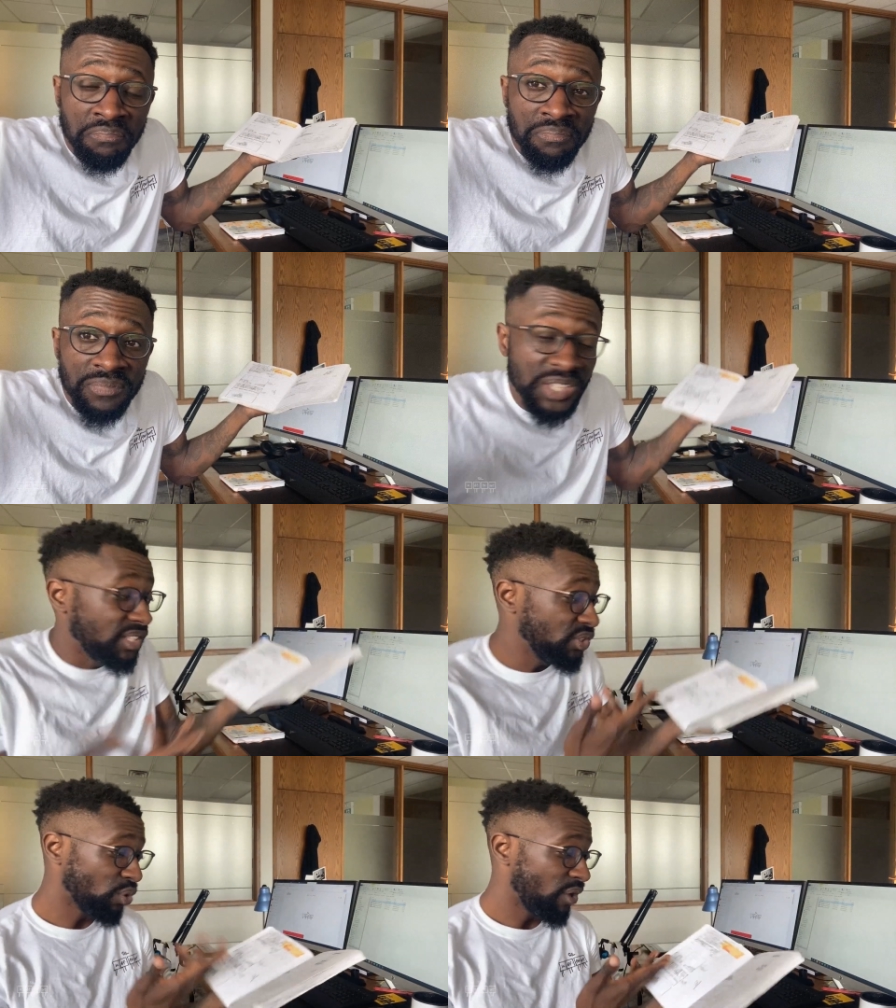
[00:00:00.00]

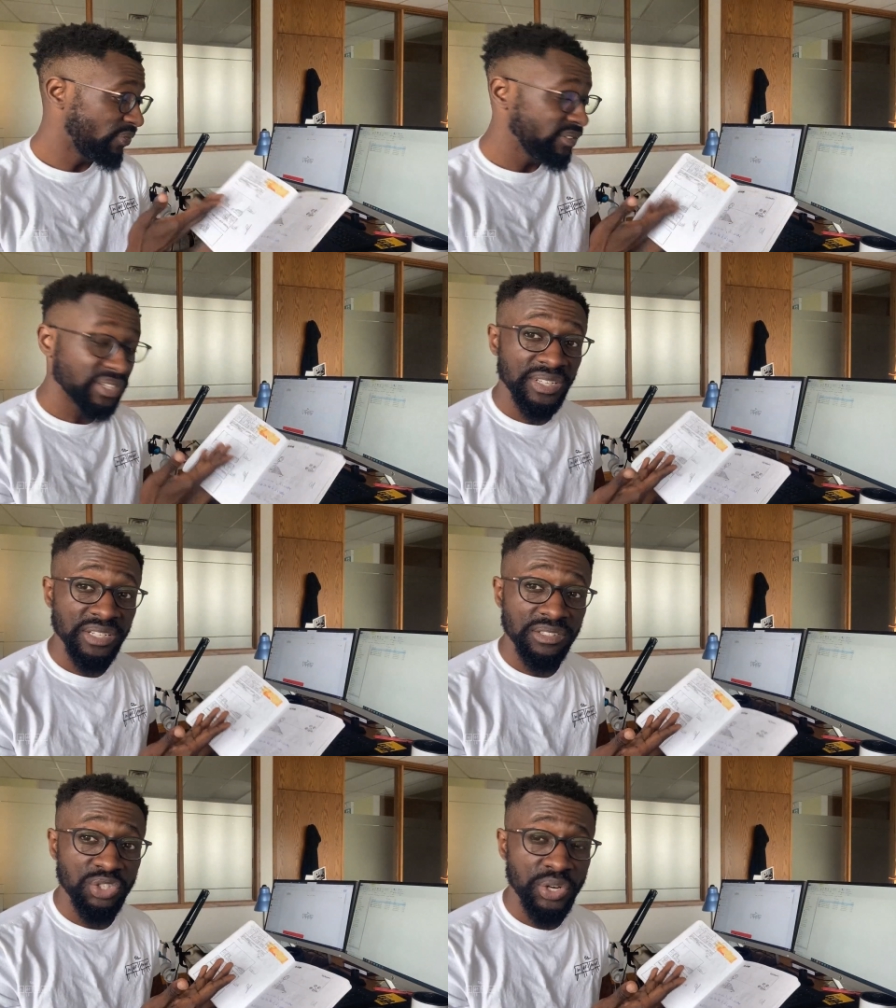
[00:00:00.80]
These are all things I
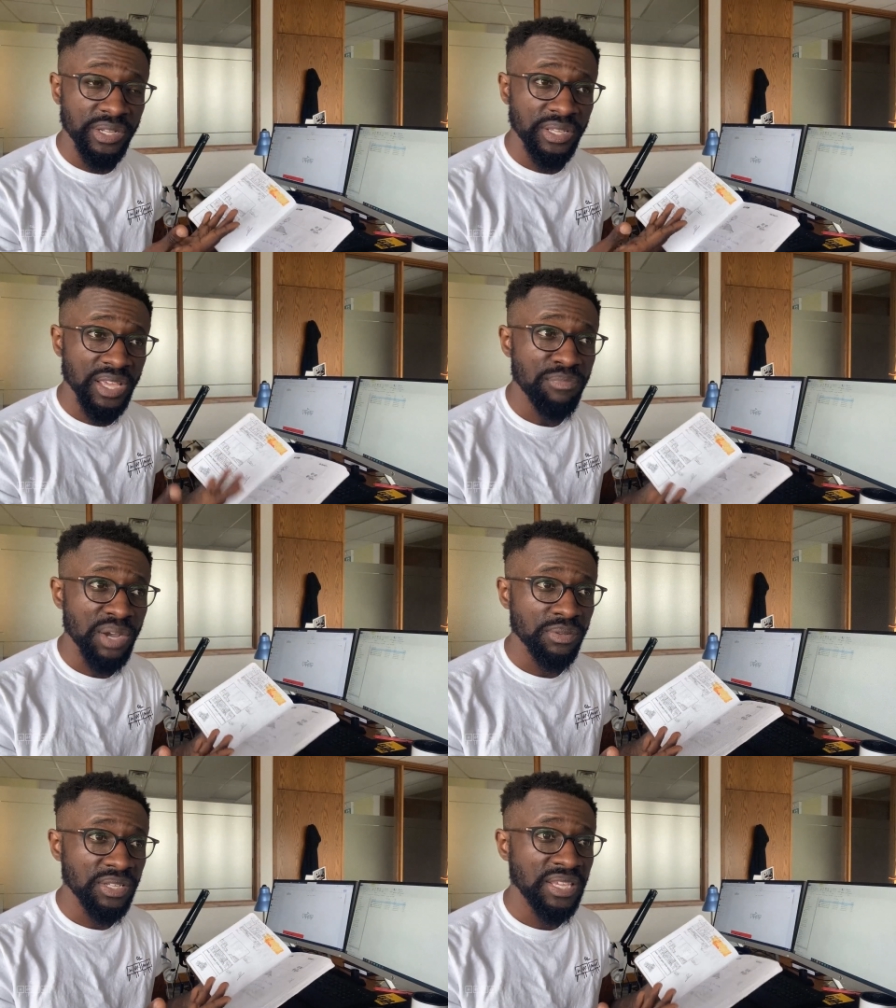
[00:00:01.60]
did to try
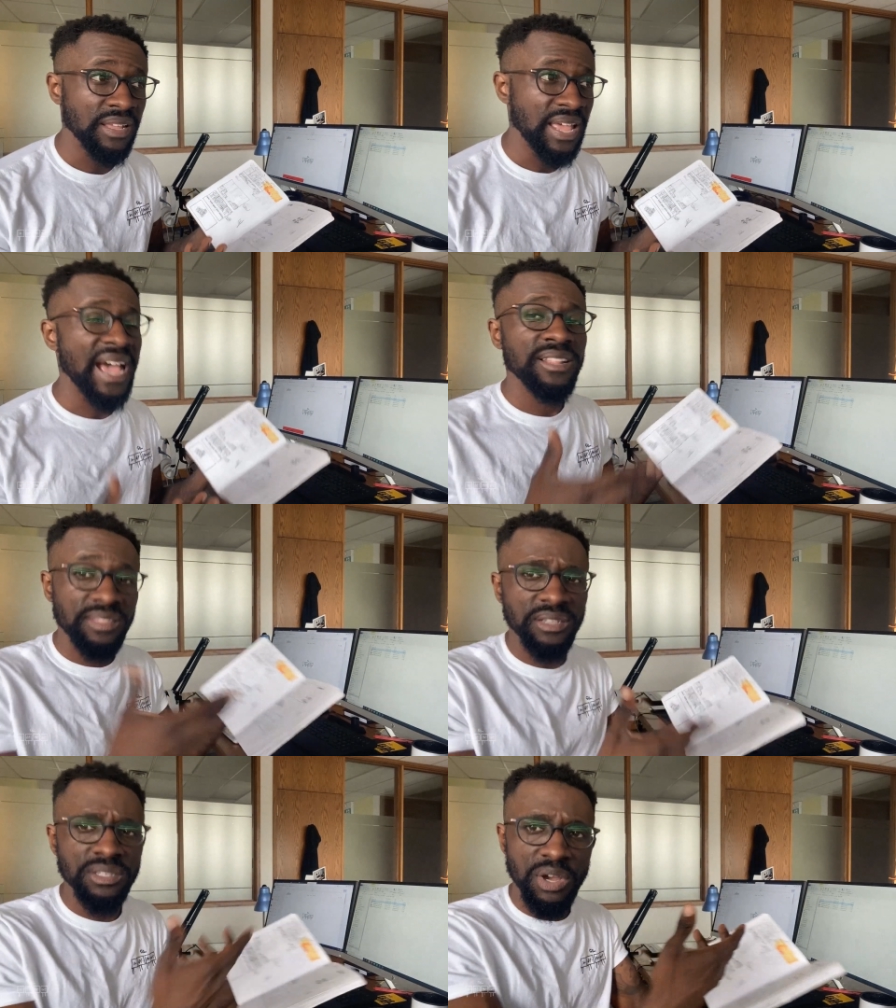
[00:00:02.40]
to add
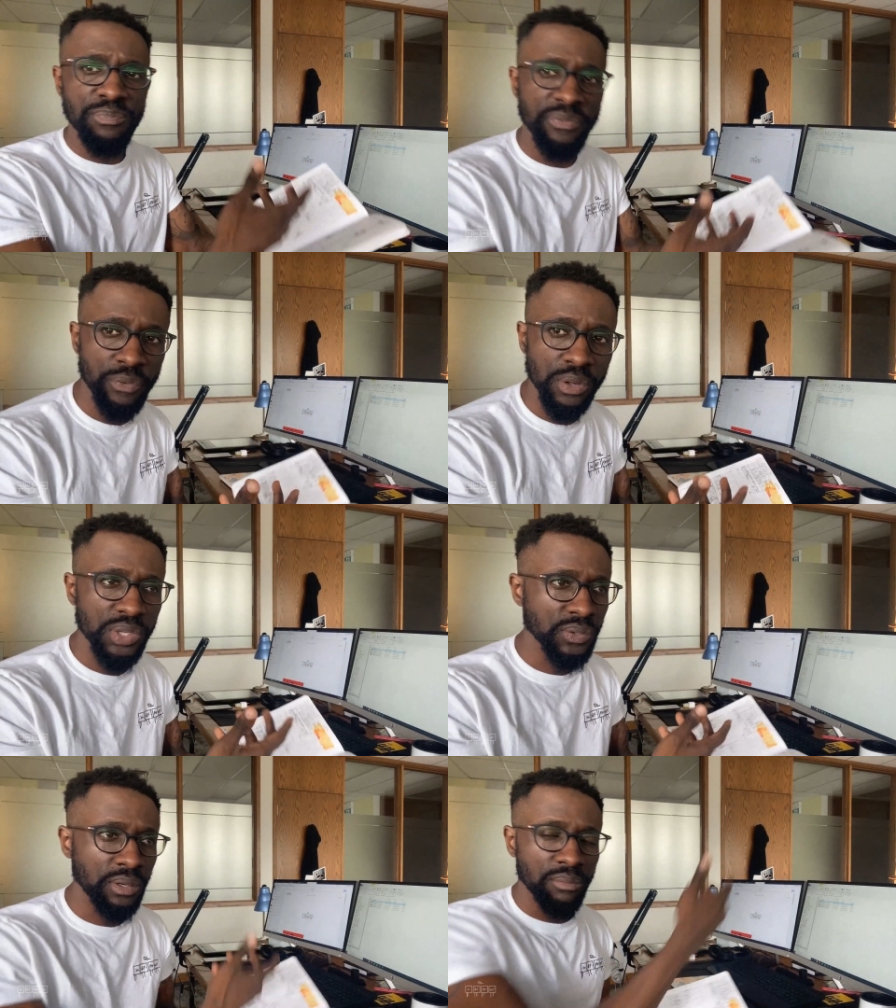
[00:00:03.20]
things to my portfolio
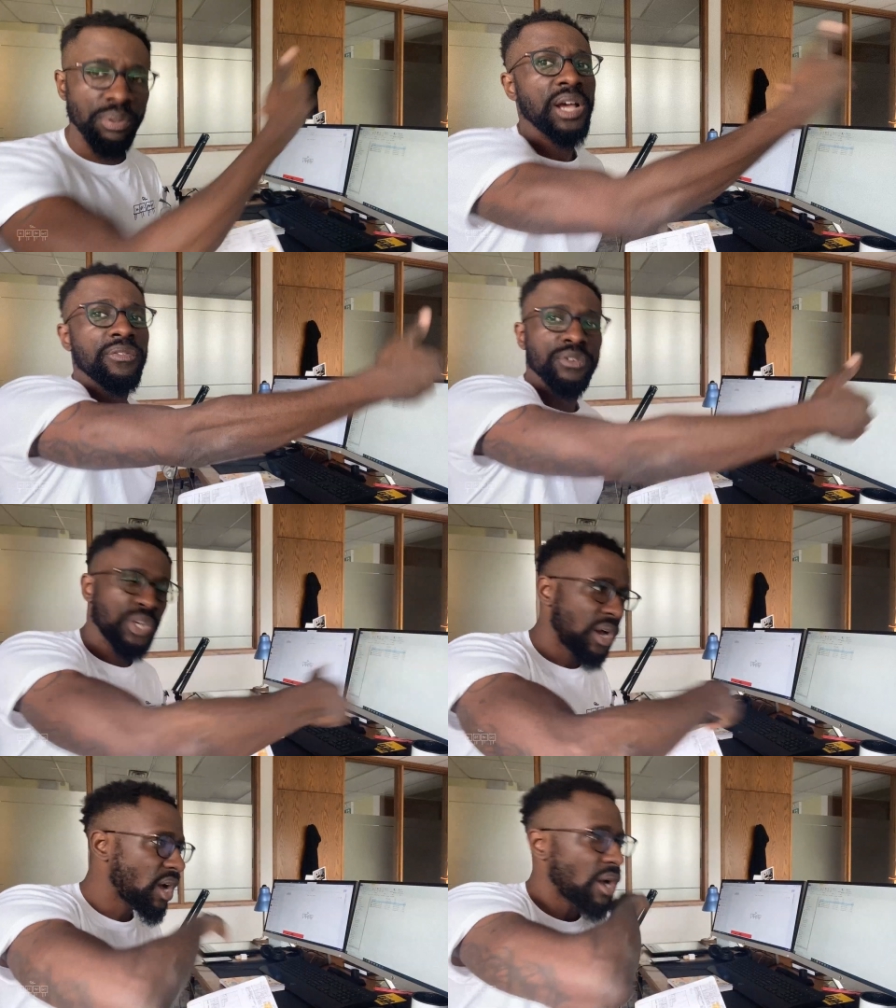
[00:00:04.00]
so I can apply for
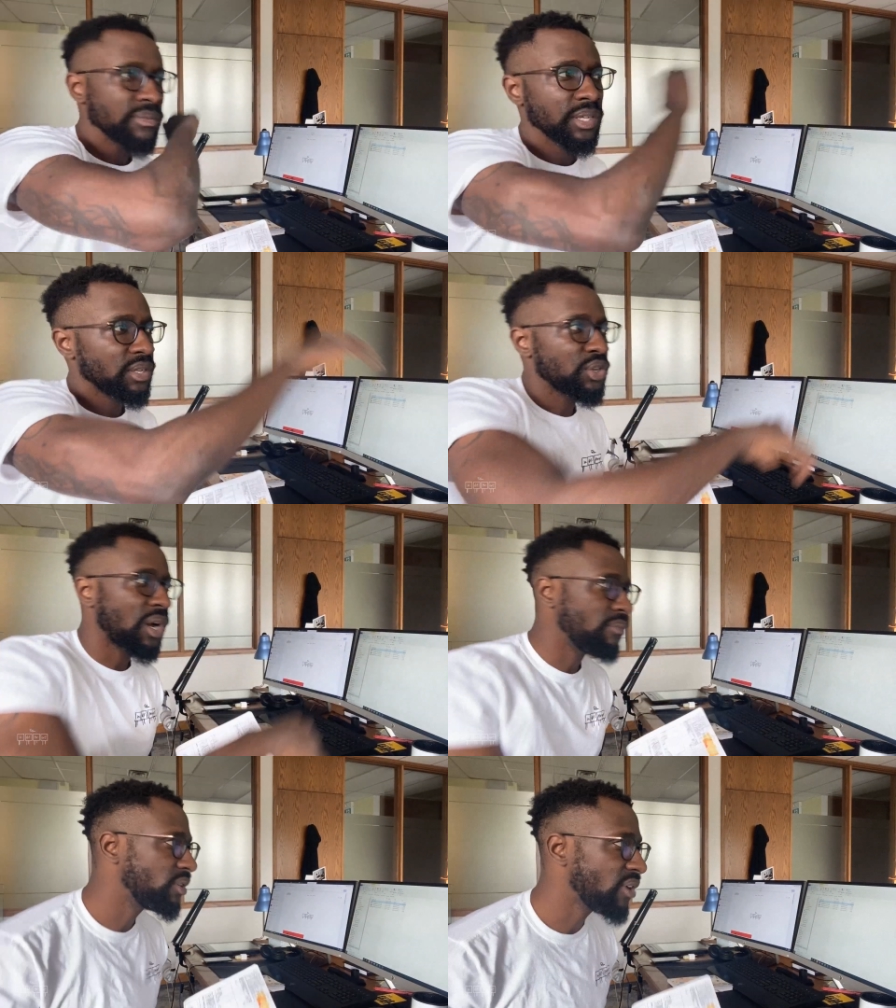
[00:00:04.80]
jobs and get a
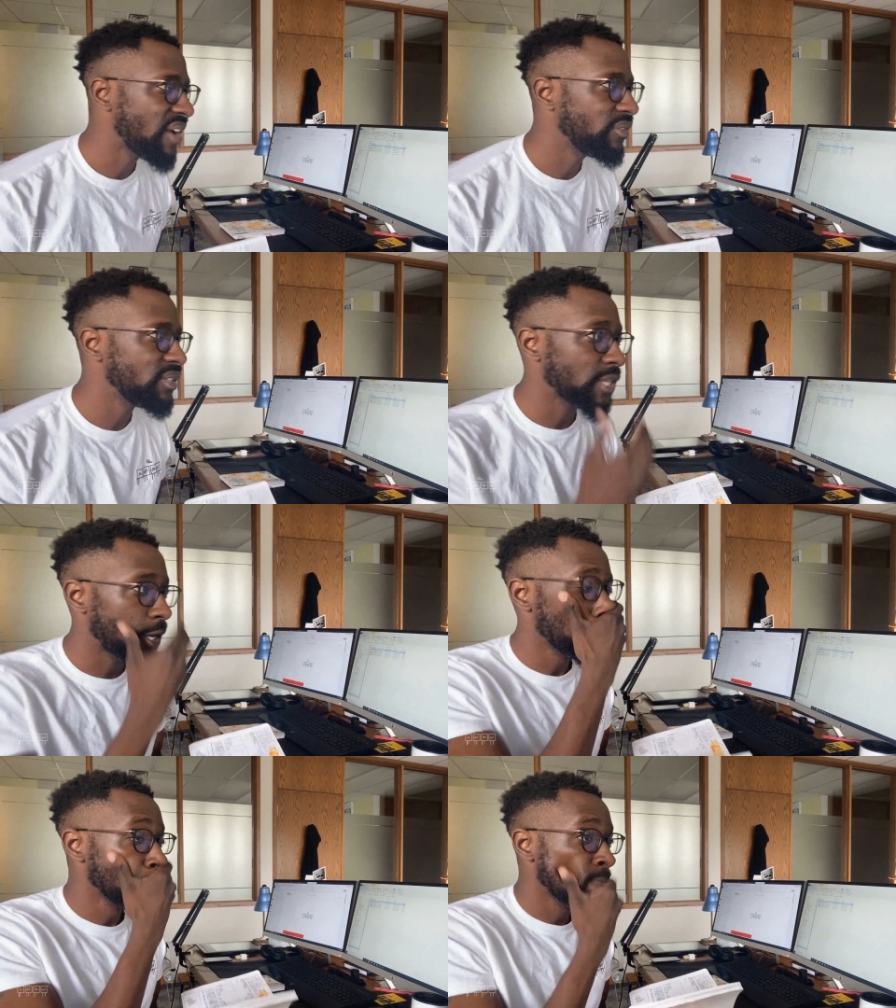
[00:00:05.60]
job in the graphic design.